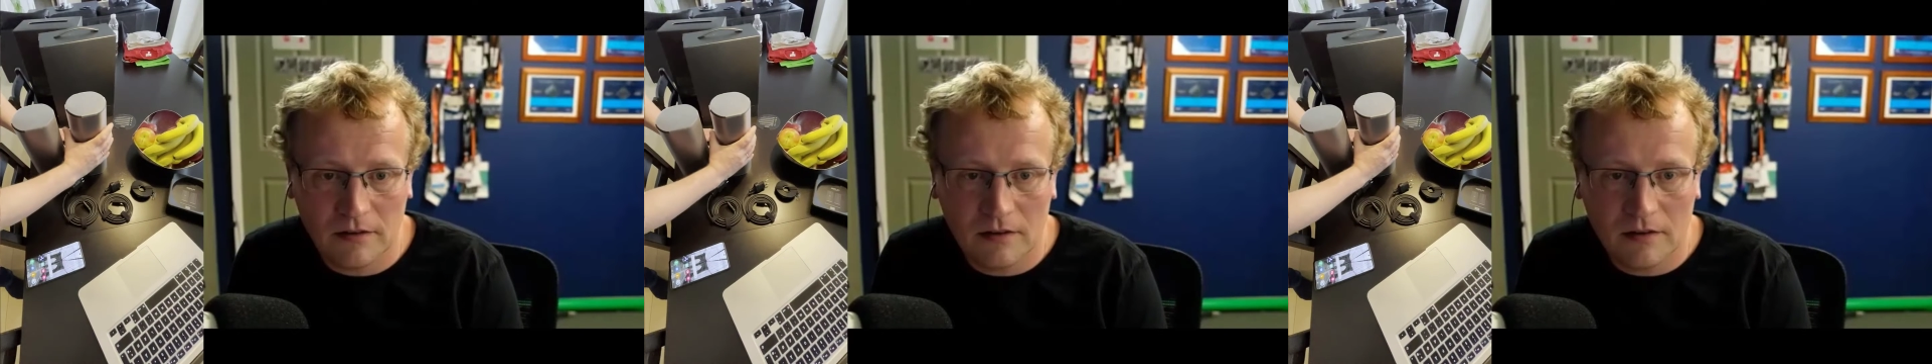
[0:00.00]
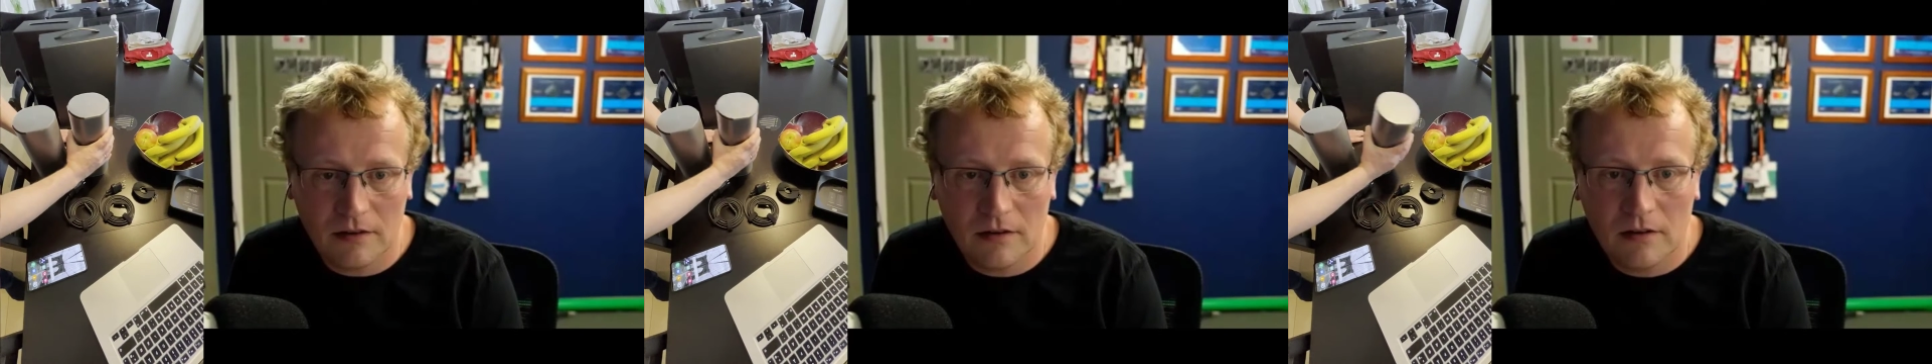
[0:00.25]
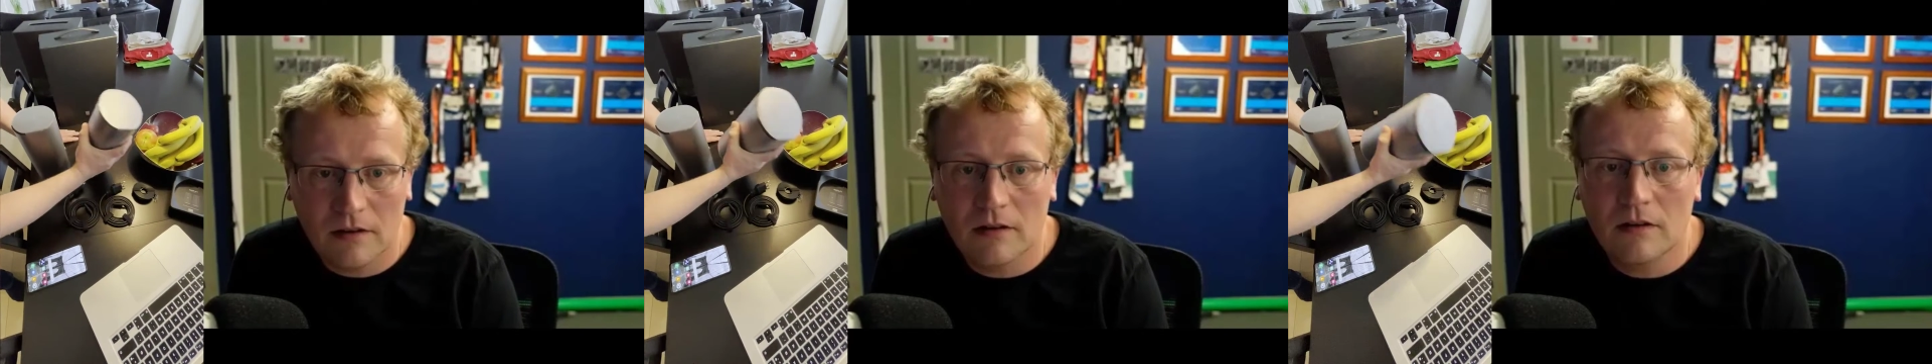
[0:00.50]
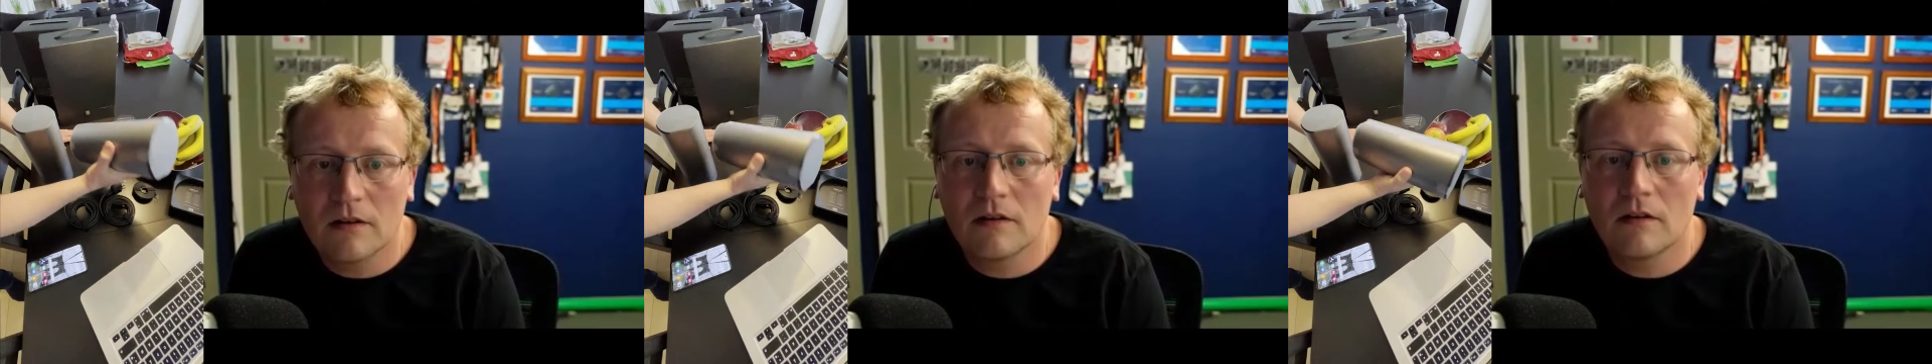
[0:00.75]
Wrap
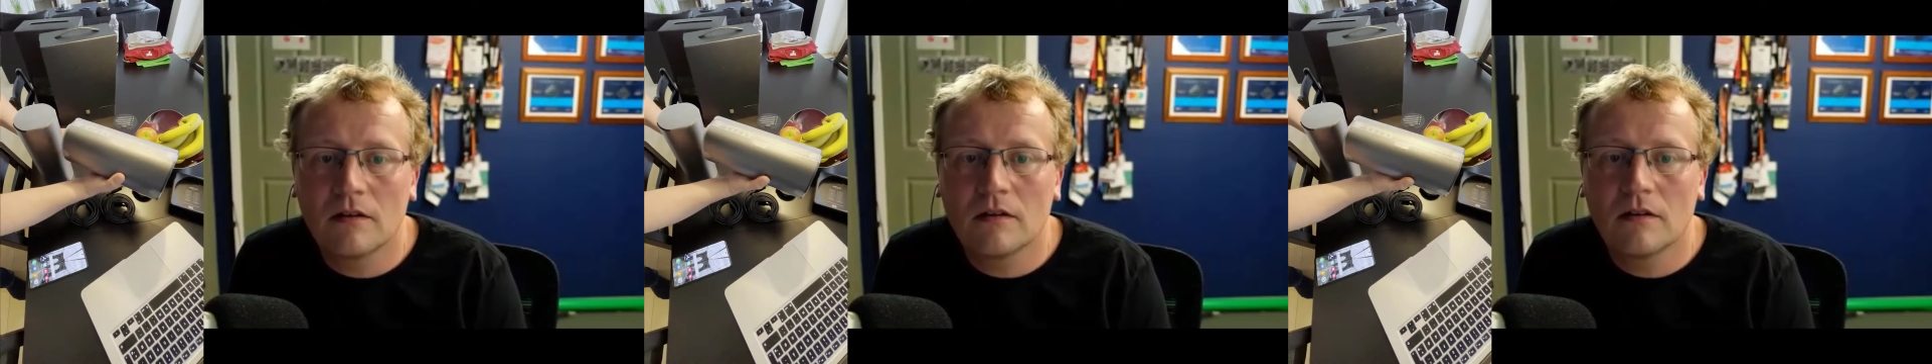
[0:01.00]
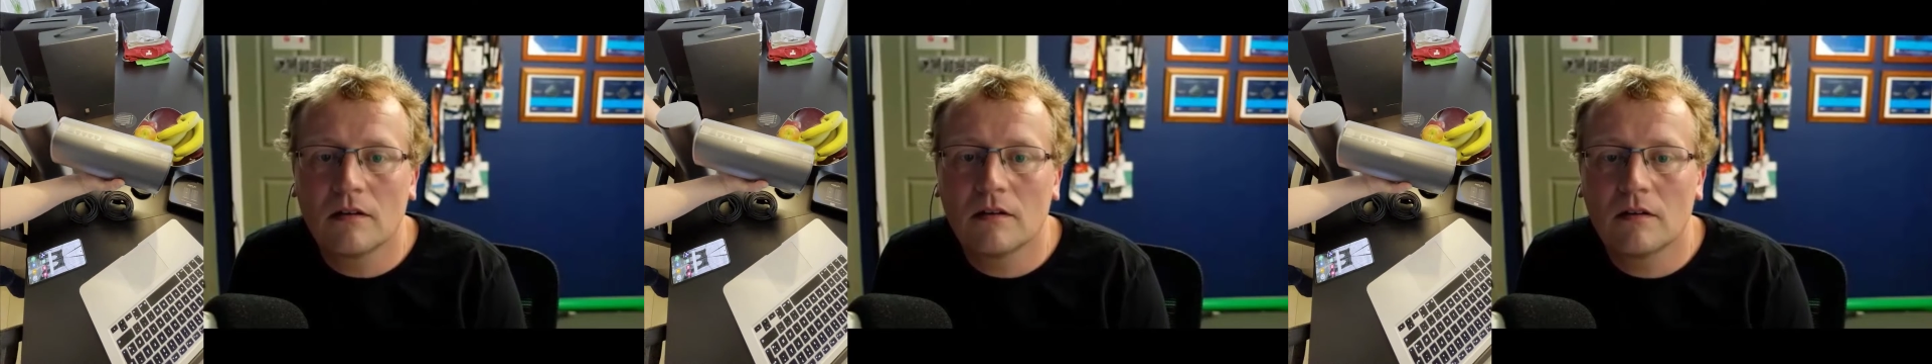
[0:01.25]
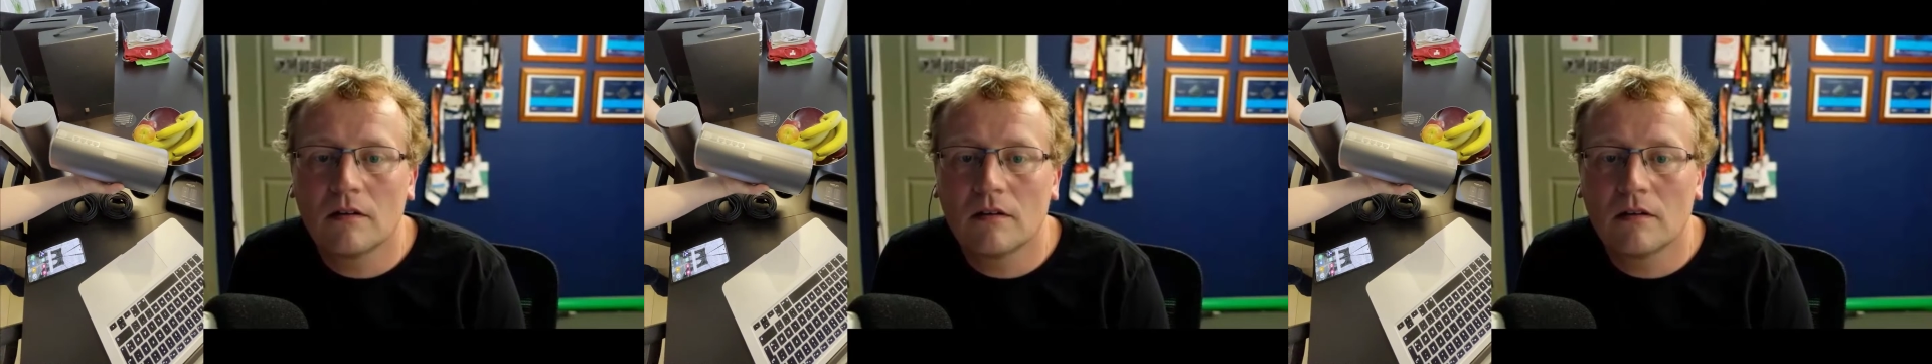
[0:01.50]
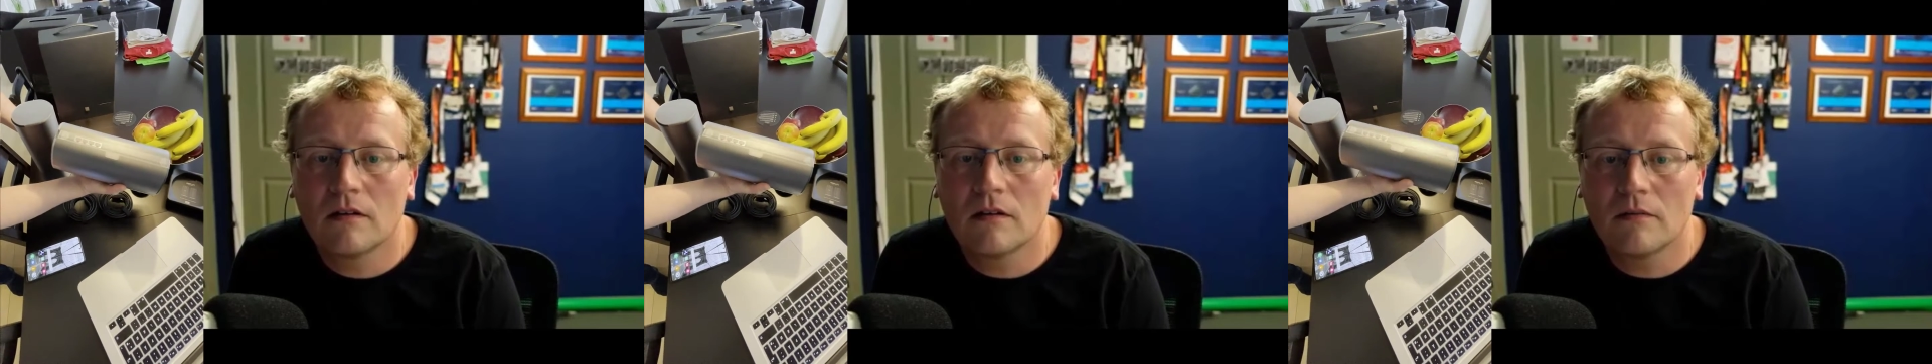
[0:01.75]
off the plastic of this
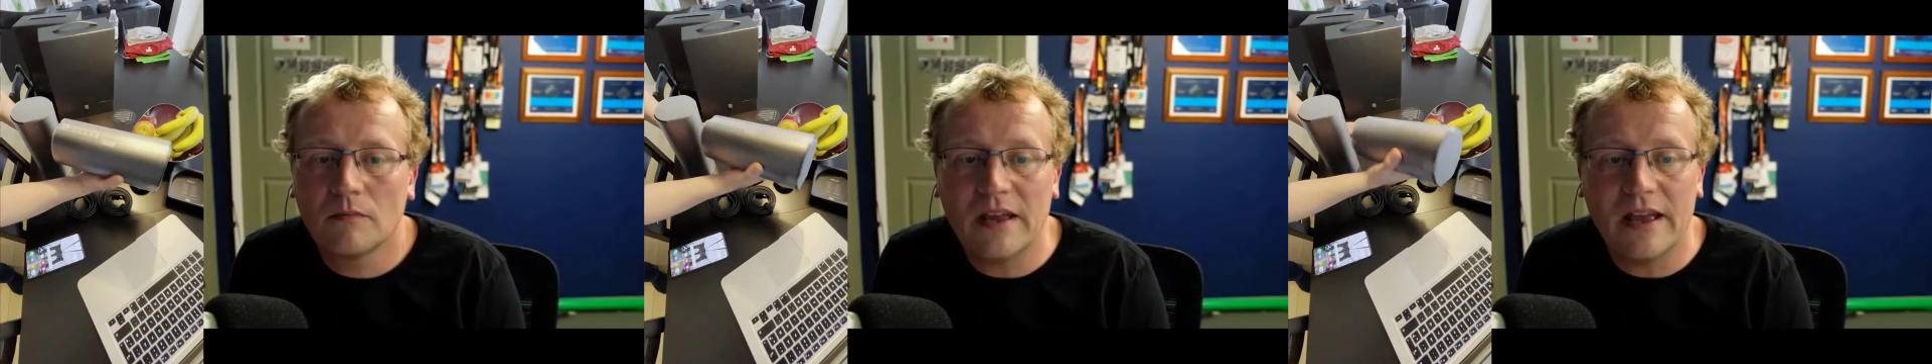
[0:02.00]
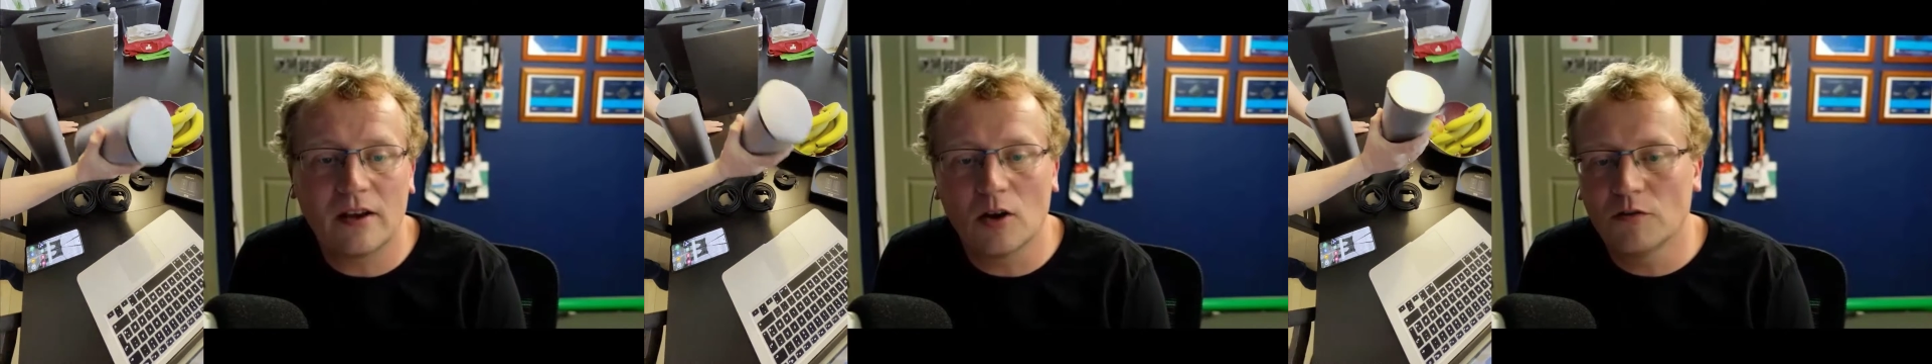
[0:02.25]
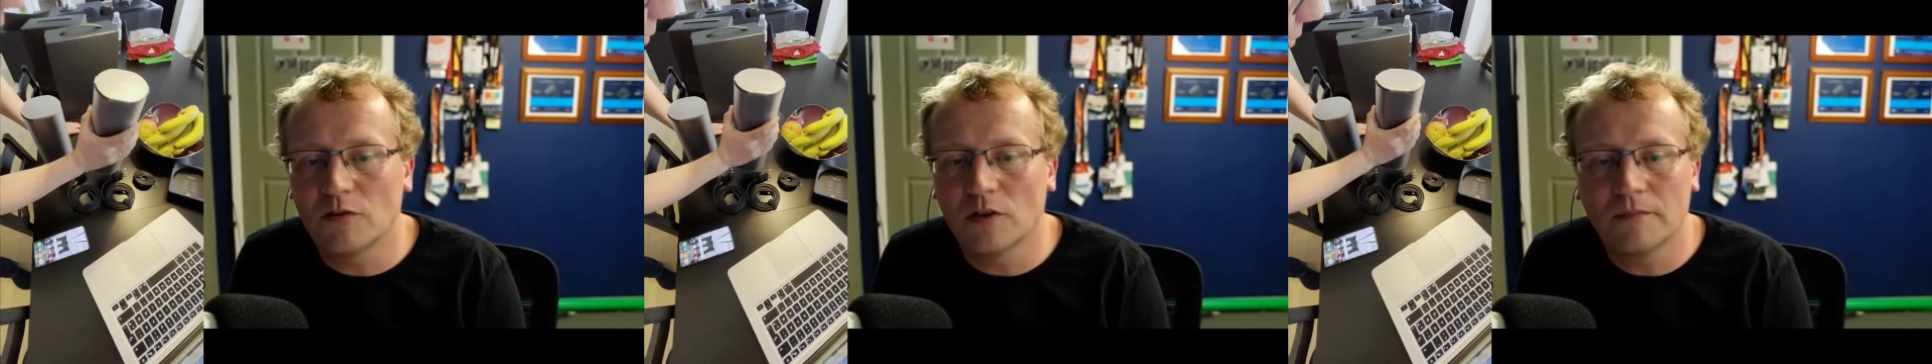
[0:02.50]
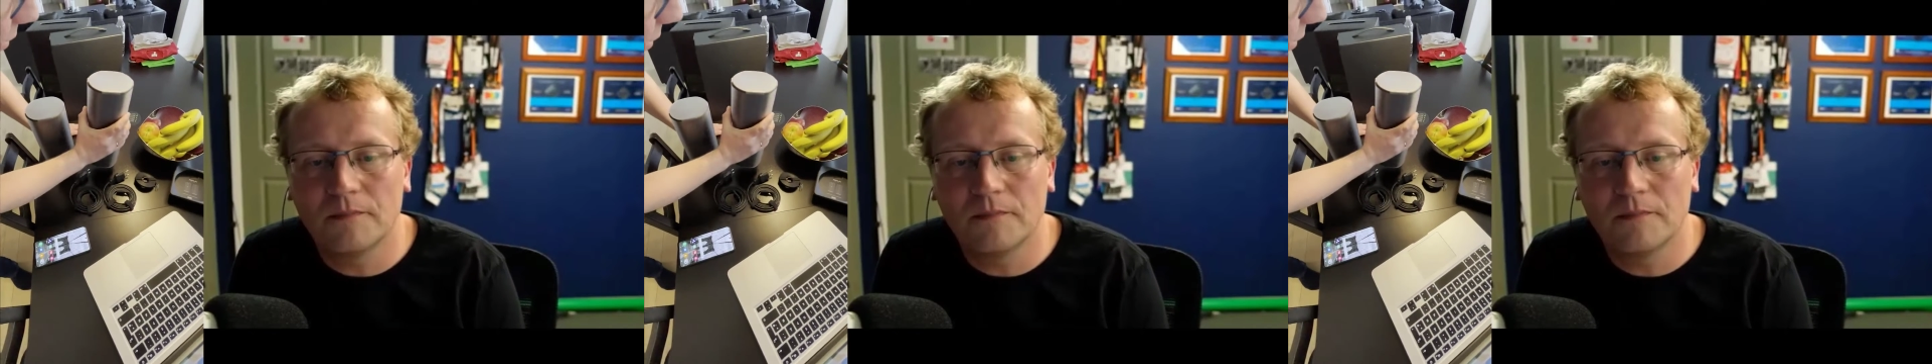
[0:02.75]
one so we can yeah, see whatever it.